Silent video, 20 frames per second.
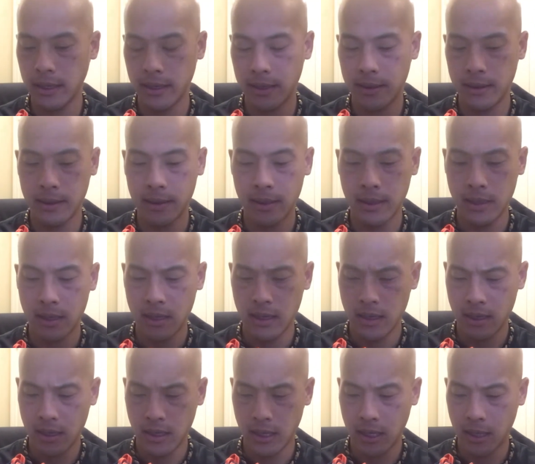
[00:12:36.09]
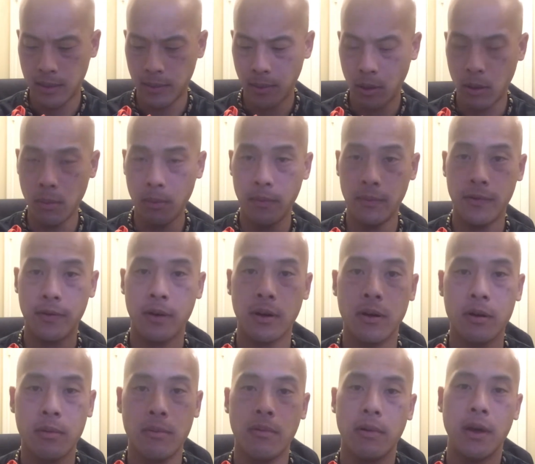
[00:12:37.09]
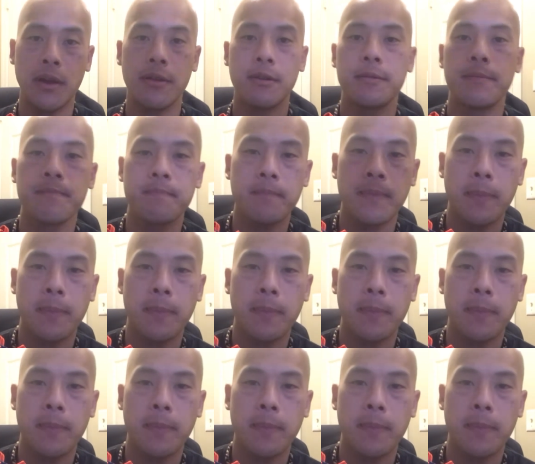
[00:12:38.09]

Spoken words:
and hoping for good weather.